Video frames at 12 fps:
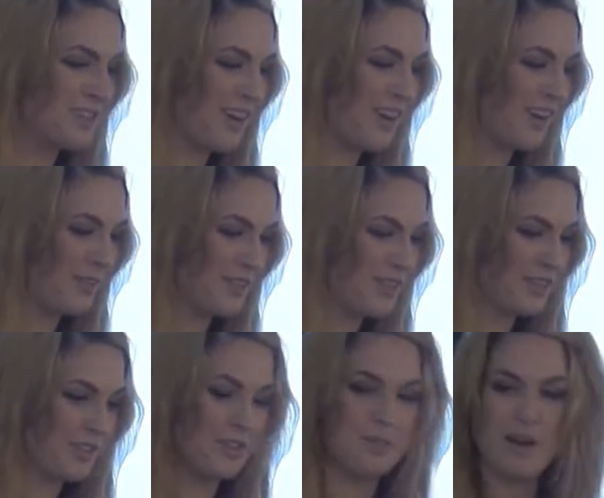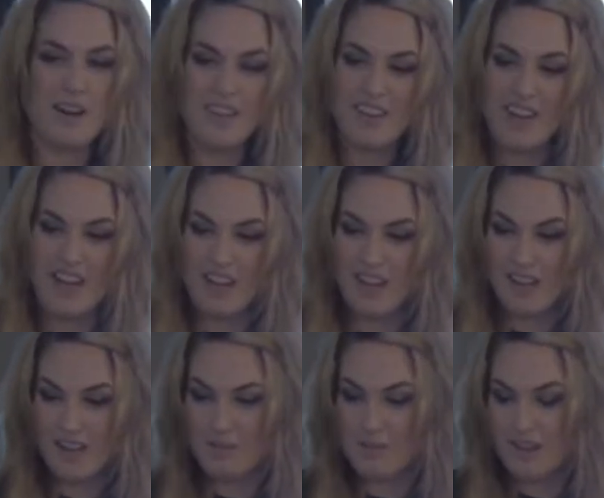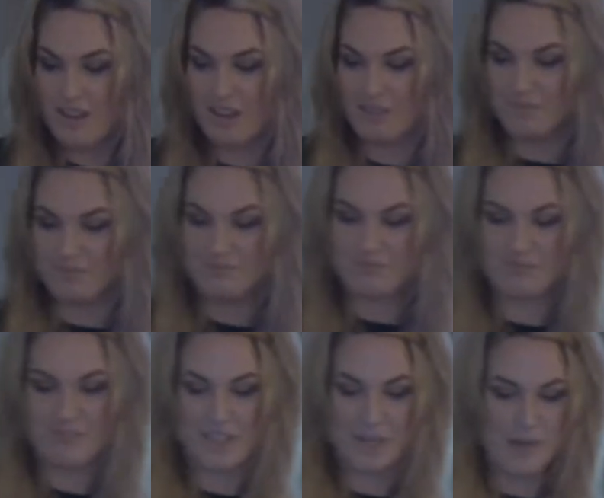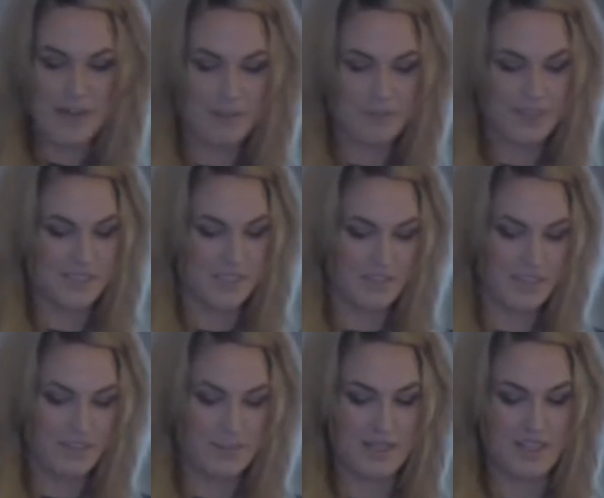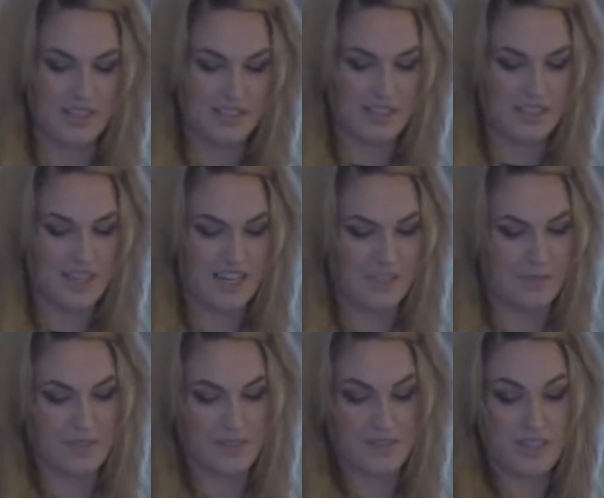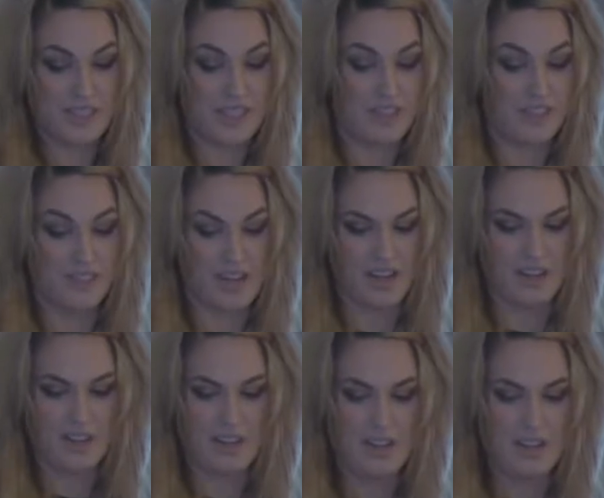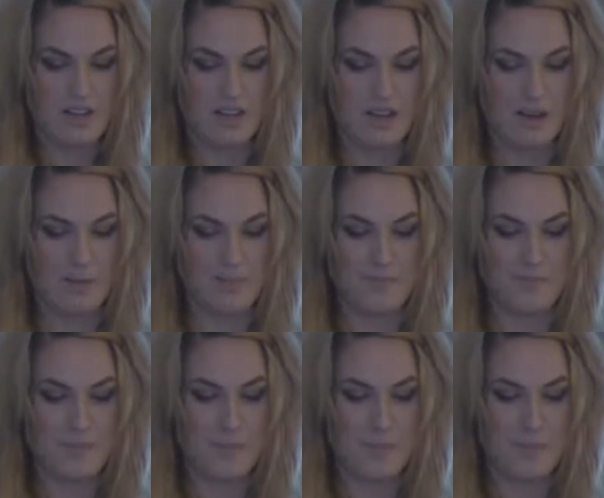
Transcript: drawing, wondering who's better than I am, um, comparing myself to everybody else in the classroom, and I was really terrified. Um,